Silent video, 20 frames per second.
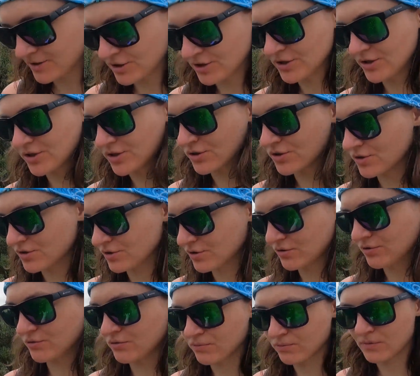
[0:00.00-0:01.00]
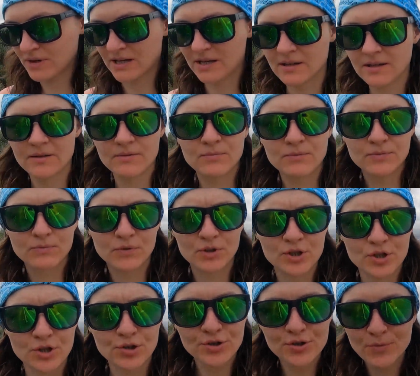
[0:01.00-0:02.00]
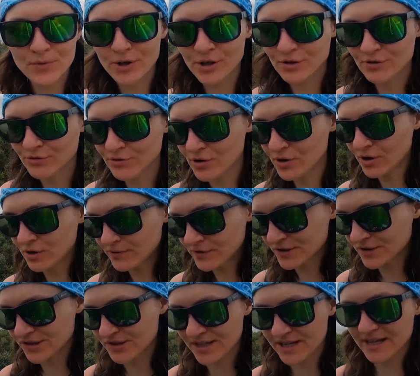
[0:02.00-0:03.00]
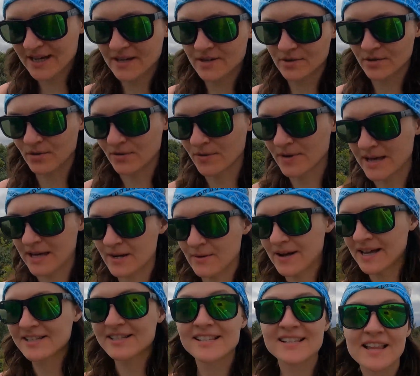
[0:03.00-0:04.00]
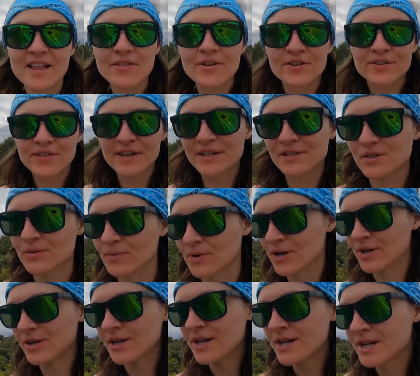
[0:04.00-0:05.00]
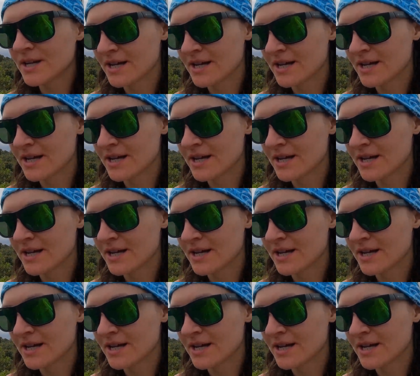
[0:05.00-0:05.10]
it just, well, would you use the word crawl for snake? I don't know. Anyway, slithered, that's the word.